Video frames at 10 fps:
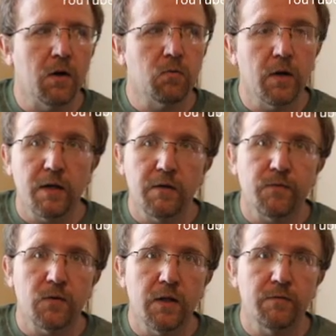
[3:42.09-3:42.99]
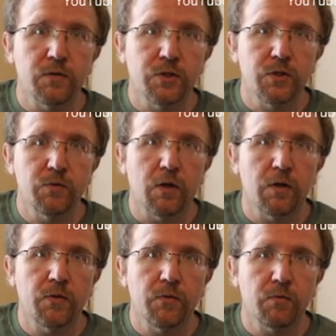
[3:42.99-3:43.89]
ready for level 2
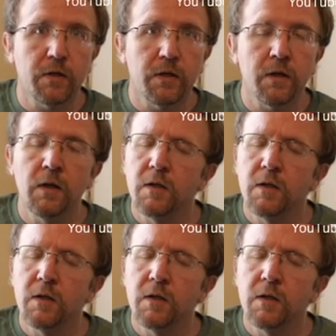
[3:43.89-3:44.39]
or 3,